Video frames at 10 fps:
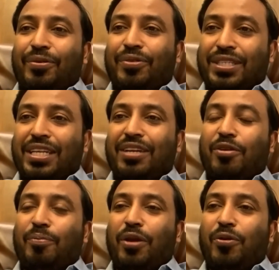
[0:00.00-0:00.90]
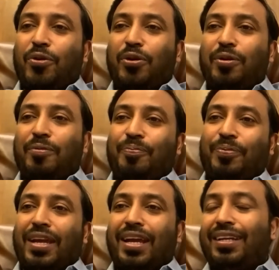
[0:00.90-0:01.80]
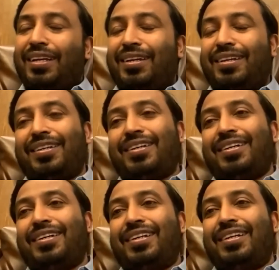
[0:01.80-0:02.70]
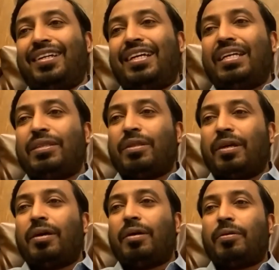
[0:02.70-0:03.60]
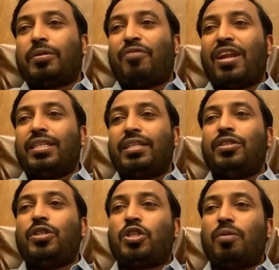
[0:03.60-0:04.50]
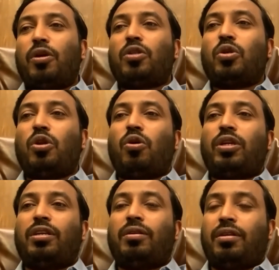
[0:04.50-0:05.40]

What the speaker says: visiting on my own. And the franchise system also not at